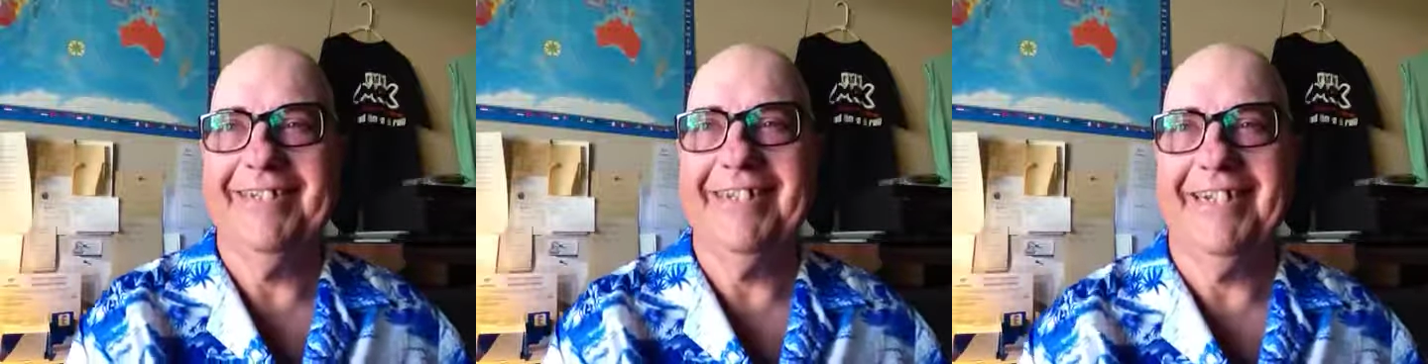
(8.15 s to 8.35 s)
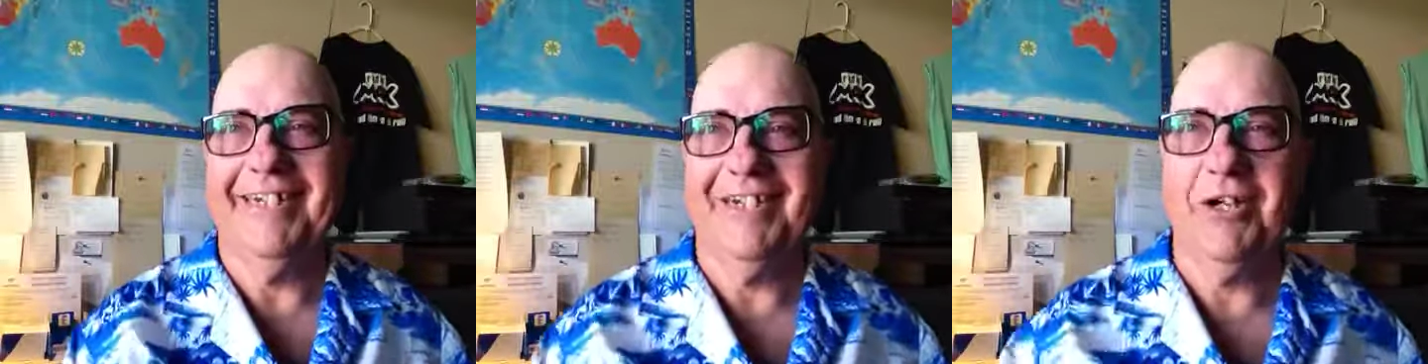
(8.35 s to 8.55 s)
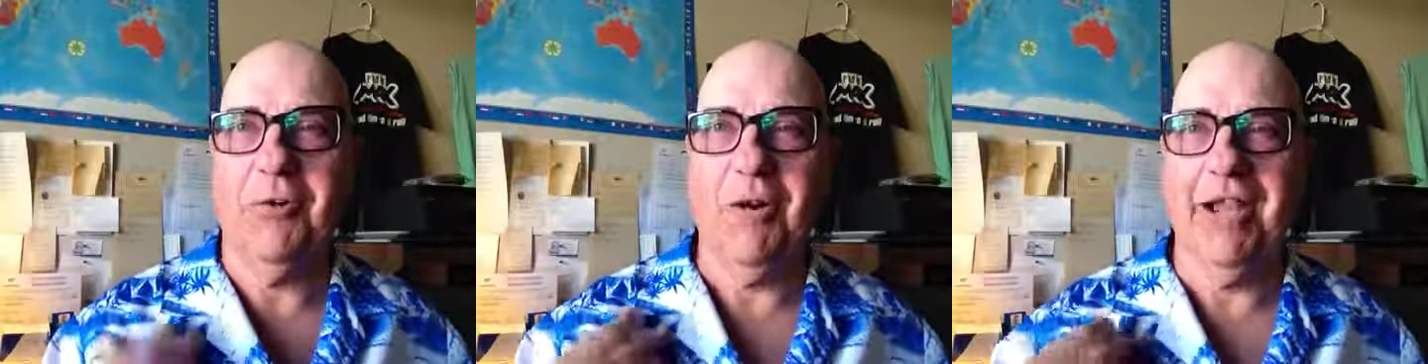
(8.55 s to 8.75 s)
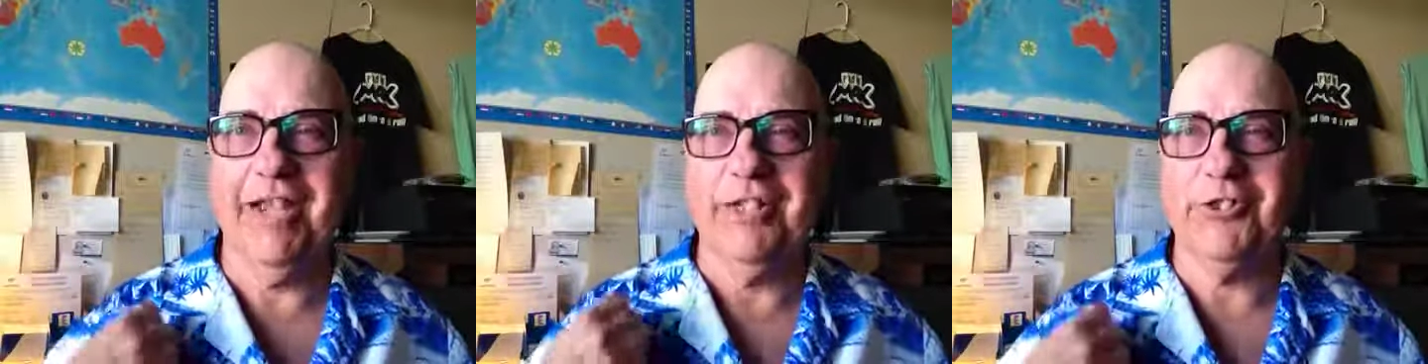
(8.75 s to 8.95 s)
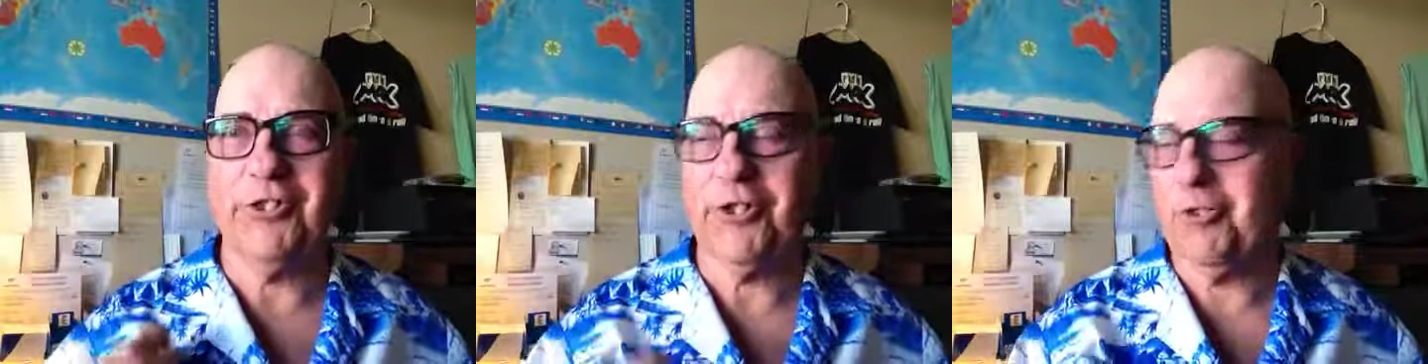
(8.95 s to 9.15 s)

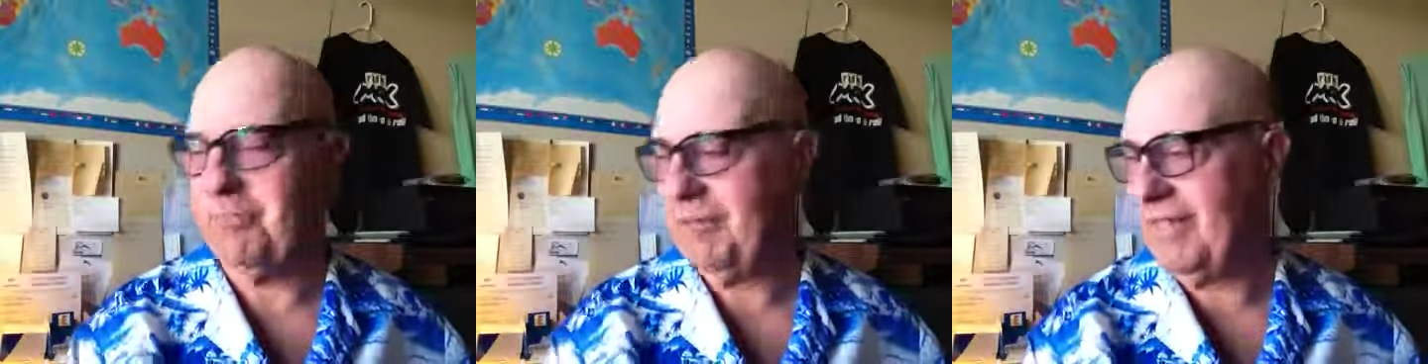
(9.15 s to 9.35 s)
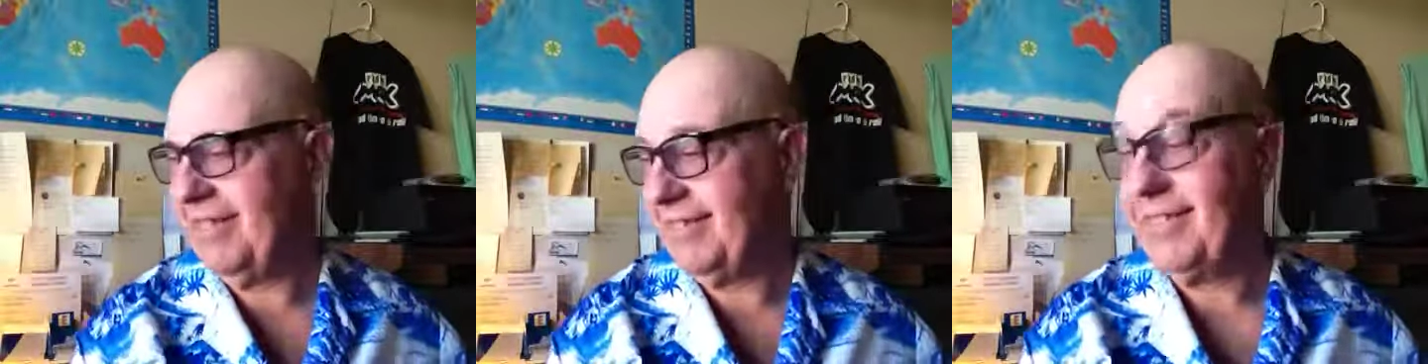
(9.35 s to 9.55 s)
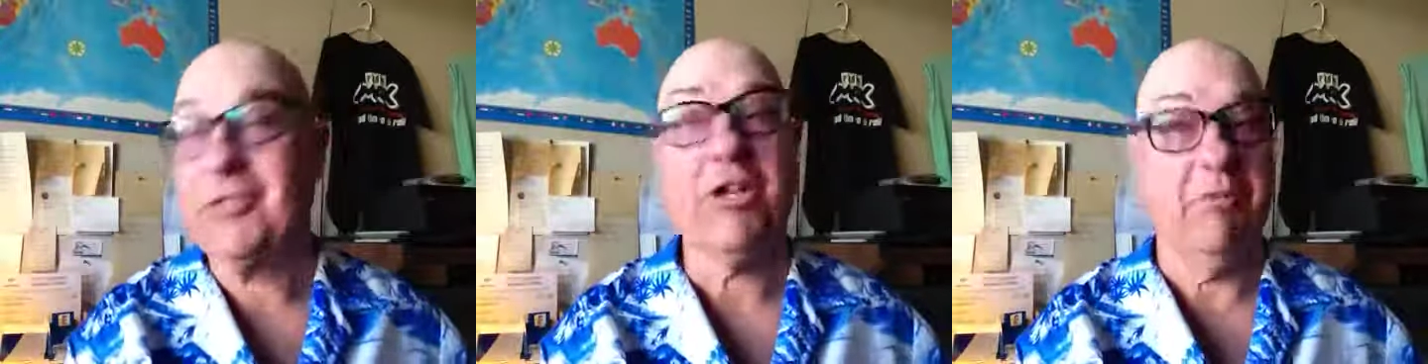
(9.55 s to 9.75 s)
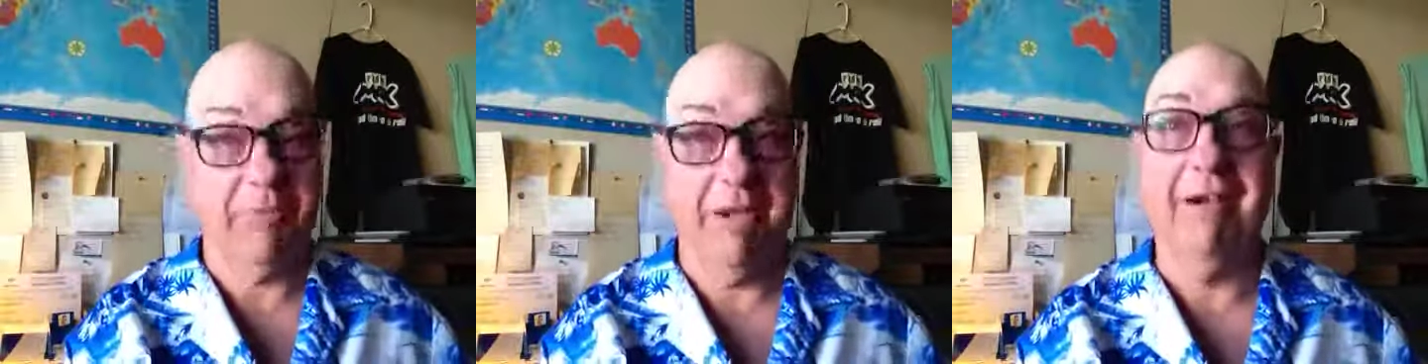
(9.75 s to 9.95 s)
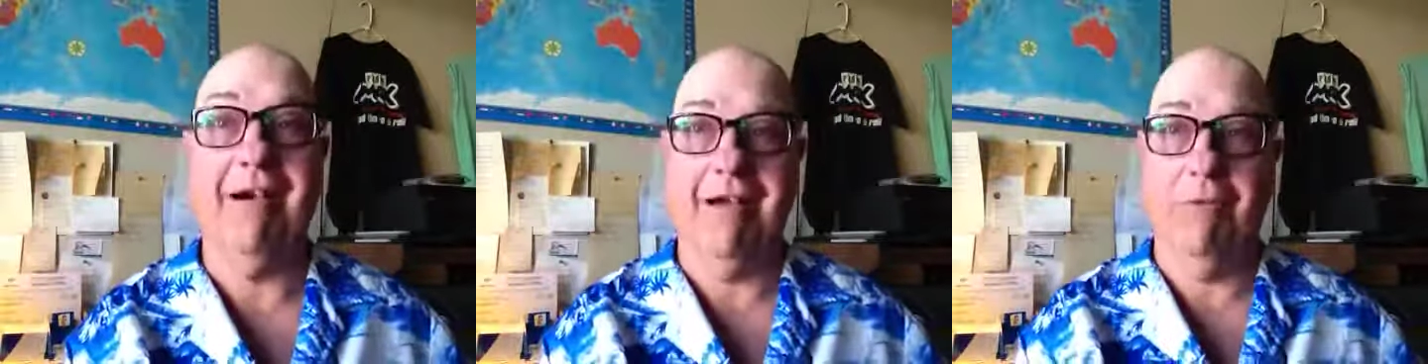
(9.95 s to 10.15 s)
Hawaiian shirt because it's going to
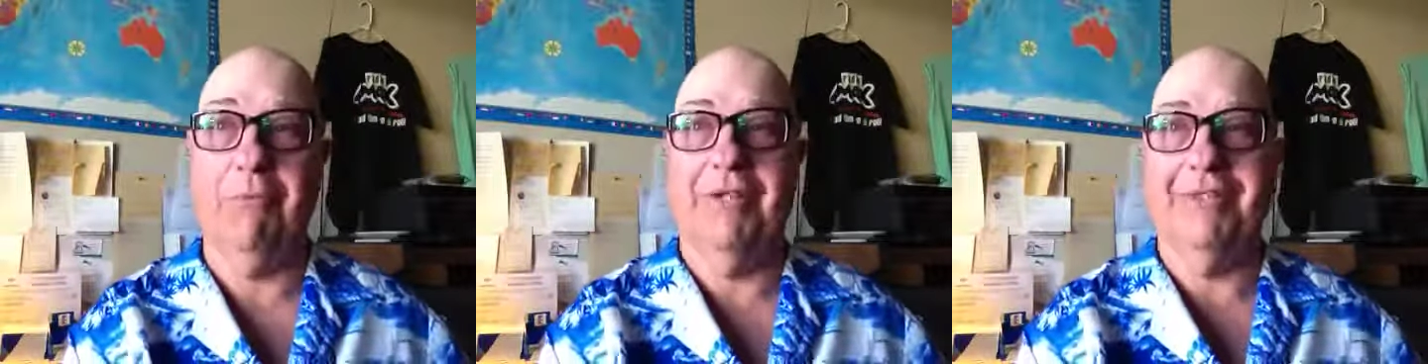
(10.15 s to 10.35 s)
be a hot